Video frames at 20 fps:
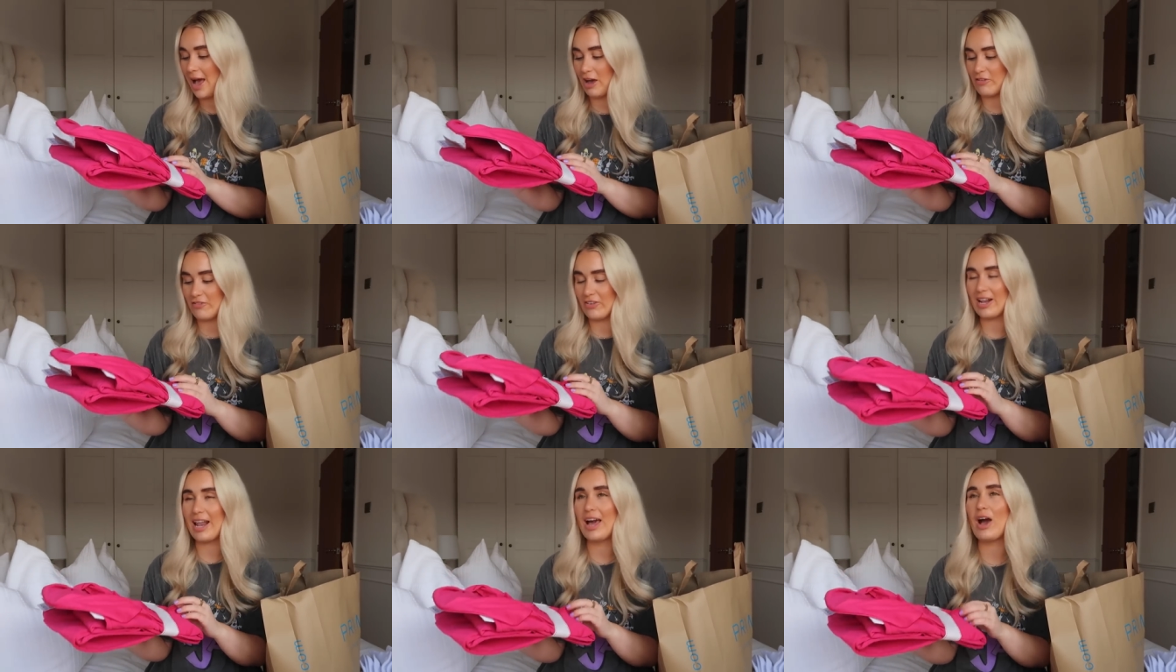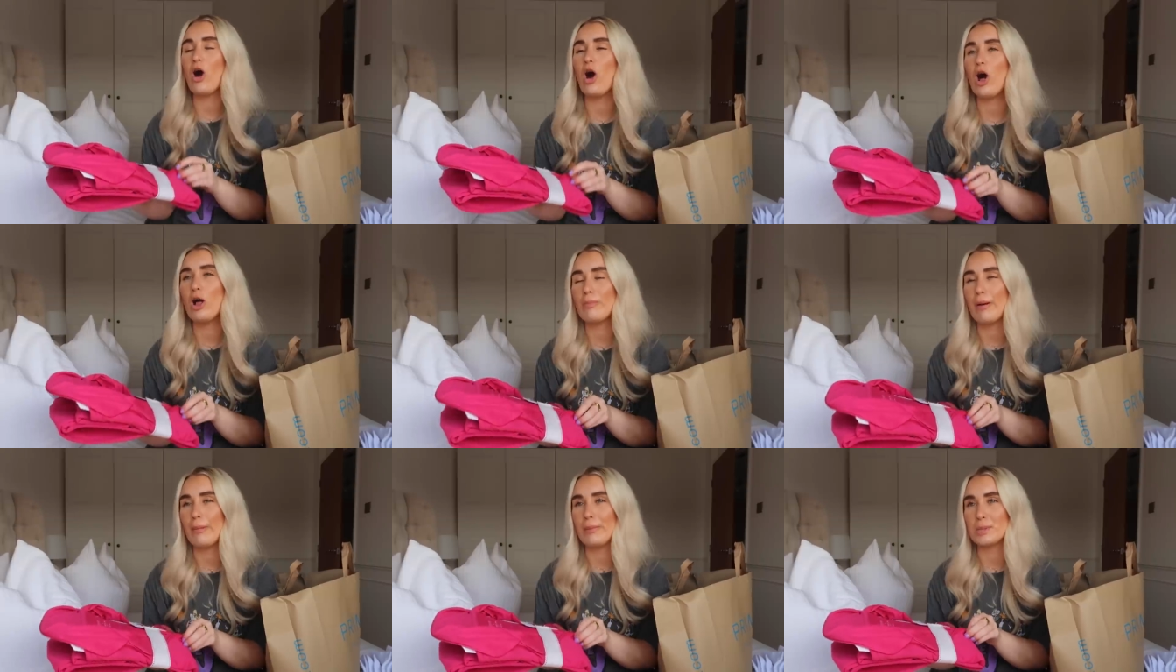i feel like
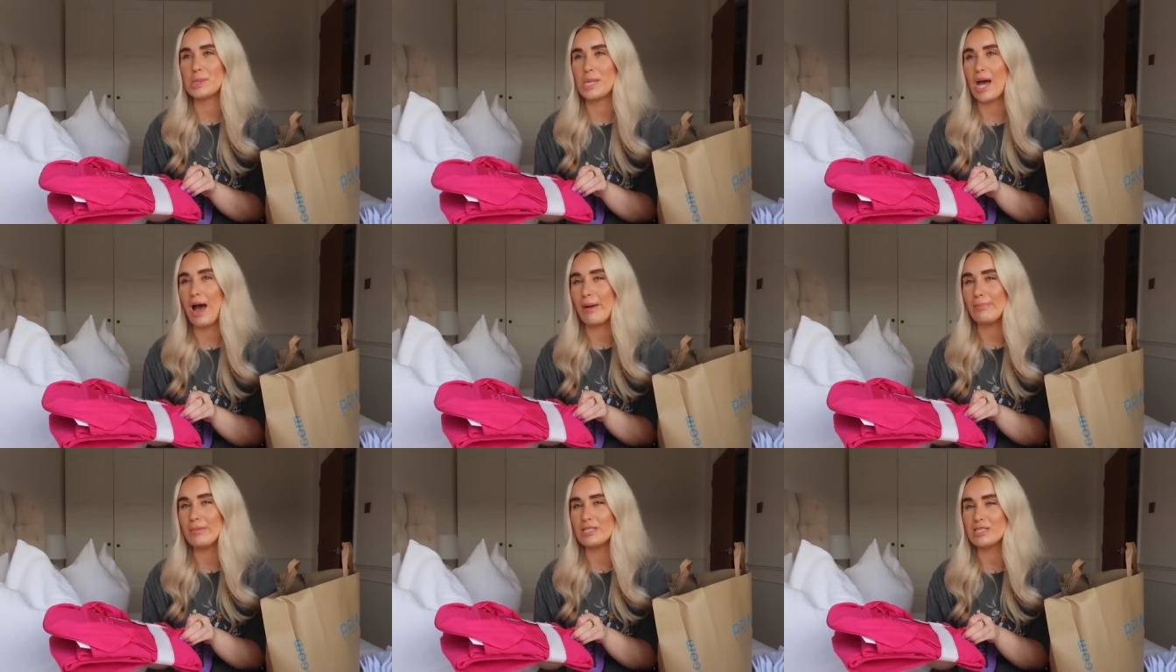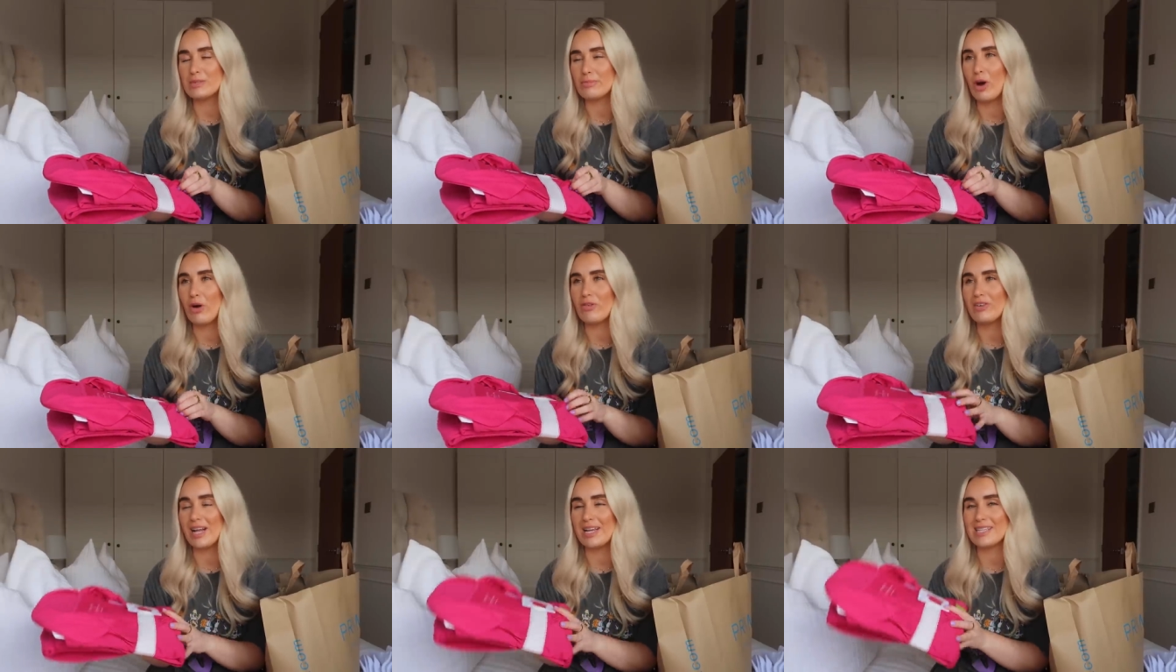all my pajamas
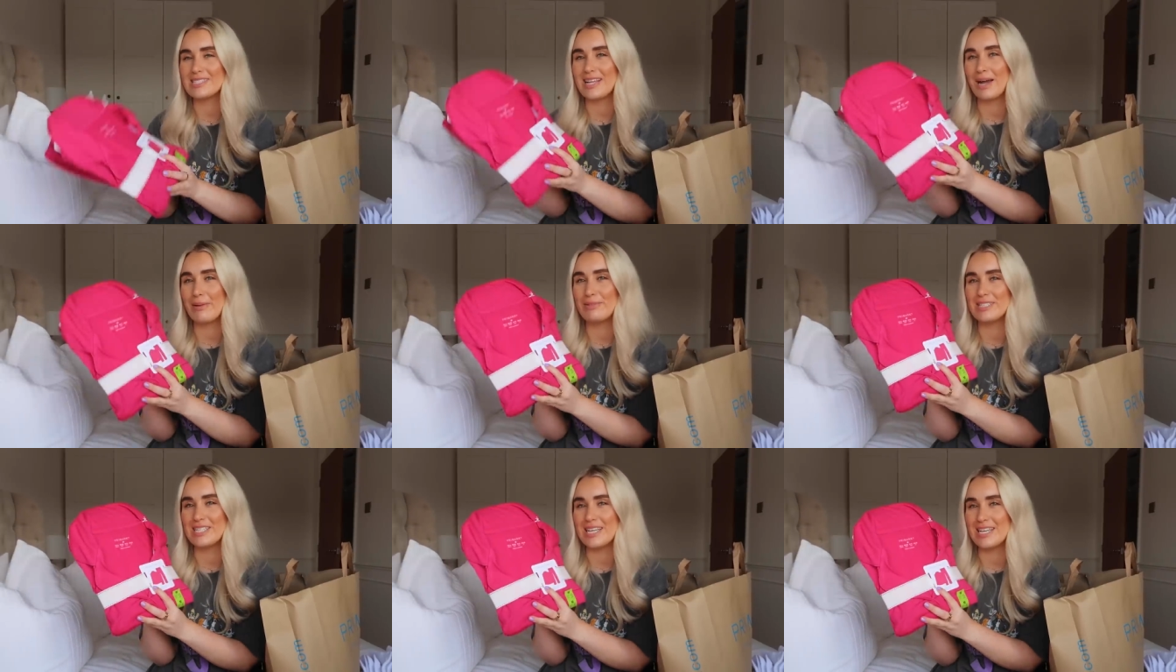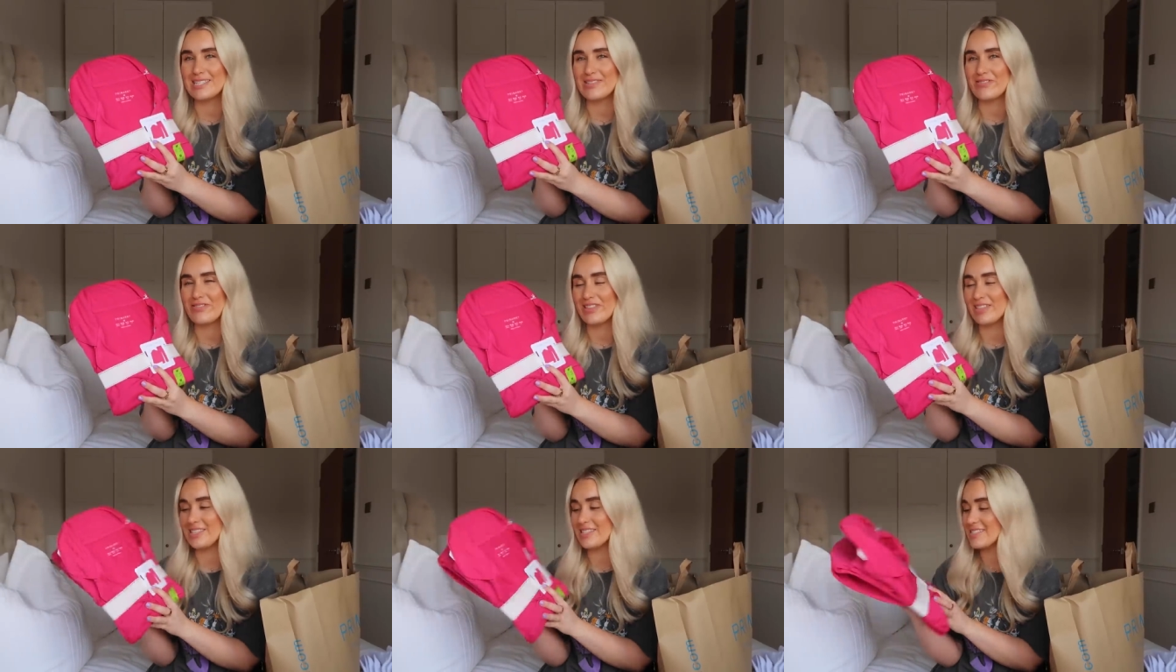more or less nowadays
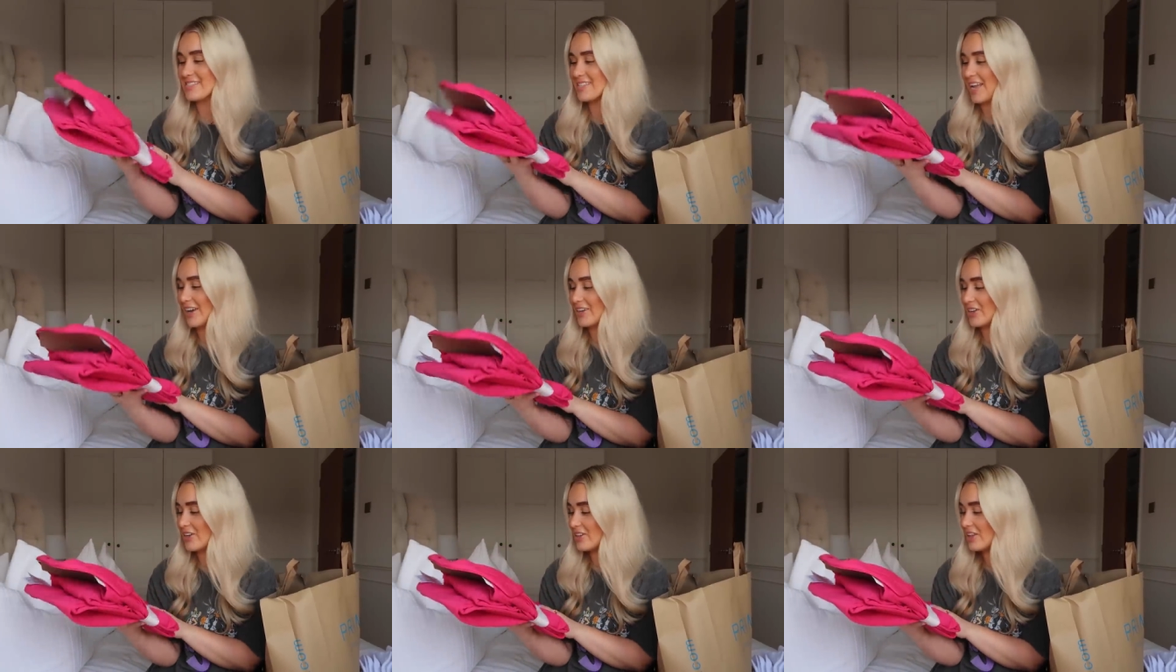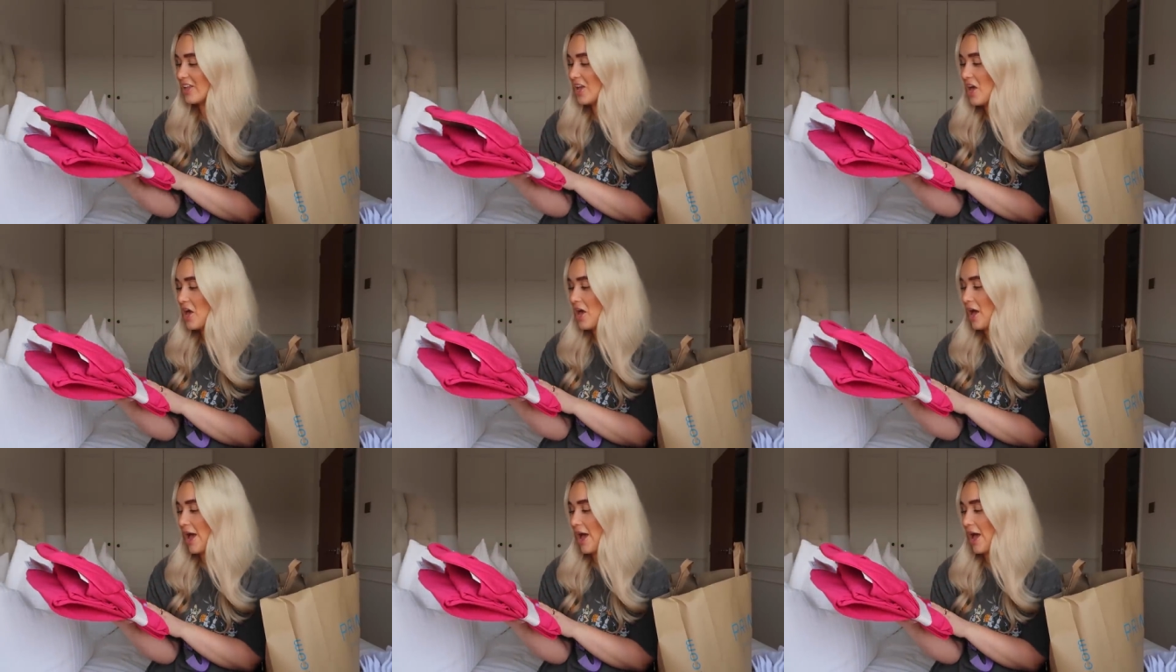are in this style